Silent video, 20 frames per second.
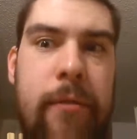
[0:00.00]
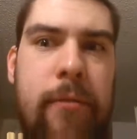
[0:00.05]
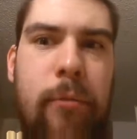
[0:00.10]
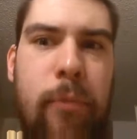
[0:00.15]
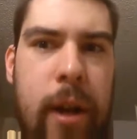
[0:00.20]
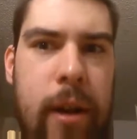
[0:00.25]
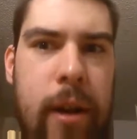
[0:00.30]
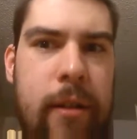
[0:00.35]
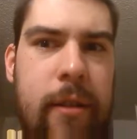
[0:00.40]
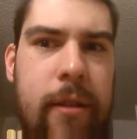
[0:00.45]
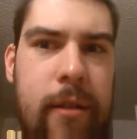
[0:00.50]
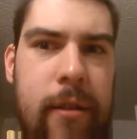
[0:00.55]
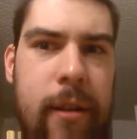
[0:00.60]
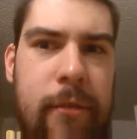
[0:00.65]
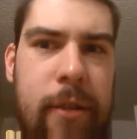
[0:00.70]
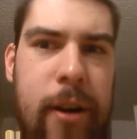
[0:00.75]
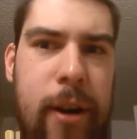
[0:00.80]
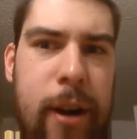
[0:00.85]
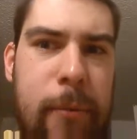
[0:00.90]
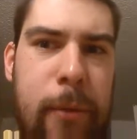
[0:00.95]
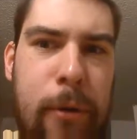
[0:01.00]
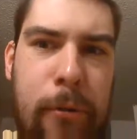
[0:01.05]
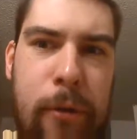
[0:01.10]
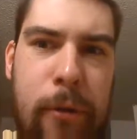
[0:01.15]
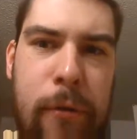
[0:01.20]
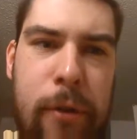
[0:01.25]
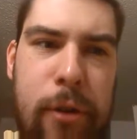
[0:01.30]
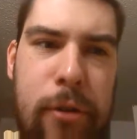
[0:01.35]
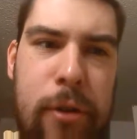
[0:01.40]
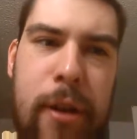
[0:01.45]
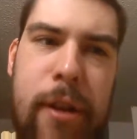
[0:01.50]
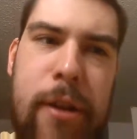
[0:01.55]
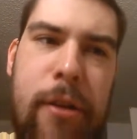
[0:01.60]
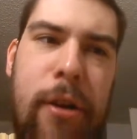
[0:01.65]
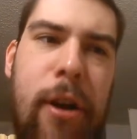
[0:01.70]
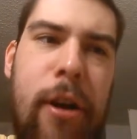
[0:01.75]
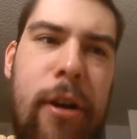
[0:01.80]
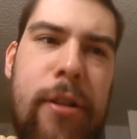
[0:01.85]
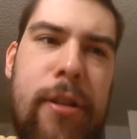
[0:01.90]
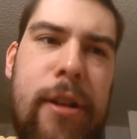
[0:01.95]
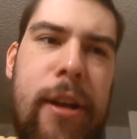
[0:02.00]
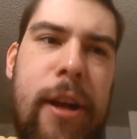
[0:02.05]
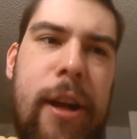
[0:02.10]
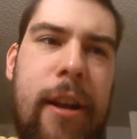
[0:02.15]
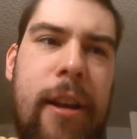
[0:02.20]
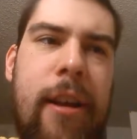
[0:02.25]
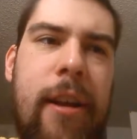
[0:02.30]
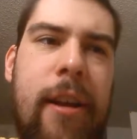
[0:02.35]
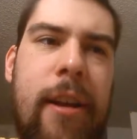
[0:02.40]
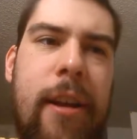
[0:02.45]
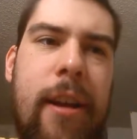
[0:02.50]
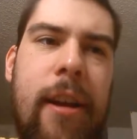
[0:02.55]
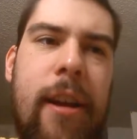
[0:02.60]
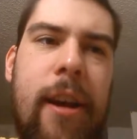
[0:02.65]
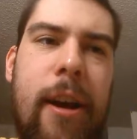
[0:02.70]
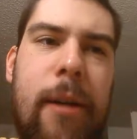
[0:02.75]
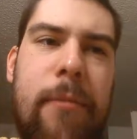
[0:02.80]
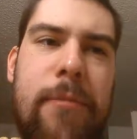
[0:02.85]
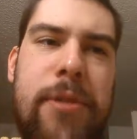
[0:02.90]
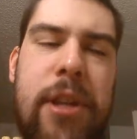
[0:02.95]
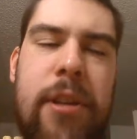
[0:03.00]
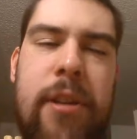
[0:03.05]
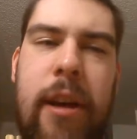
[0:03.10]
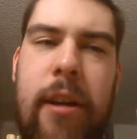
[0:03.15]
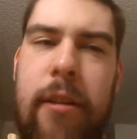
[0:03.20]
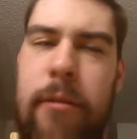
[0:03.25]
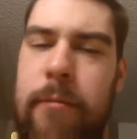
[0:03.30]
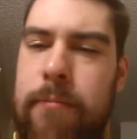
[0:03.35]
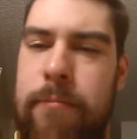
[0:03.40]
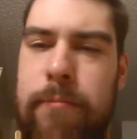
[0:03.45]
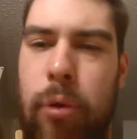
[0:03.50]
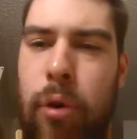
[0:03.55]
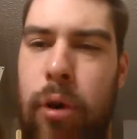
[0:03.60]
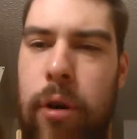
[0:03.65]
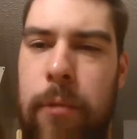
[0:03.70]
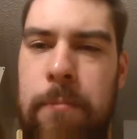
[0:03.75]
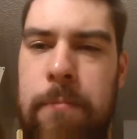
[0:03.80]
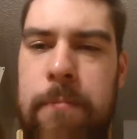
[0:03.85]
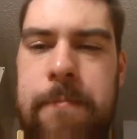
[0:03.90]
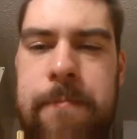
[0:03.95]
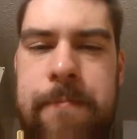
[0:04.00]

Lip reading: read a fair number of reviews online just out of boredom.